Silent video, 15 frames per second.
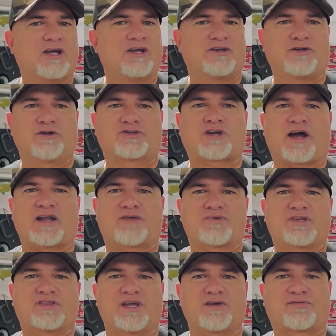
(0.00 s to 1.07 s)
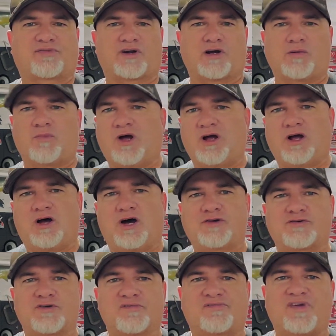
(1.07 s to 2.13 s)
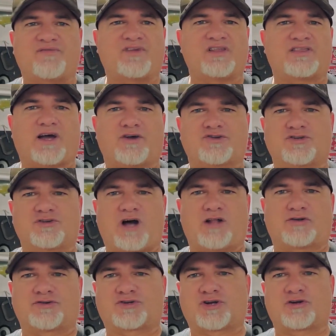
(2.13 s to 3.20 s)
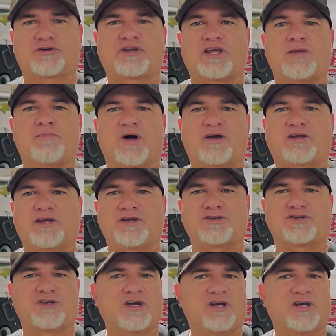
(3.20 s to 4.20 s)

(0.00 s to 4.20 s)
It's got everything from $150,000 turnkey buggies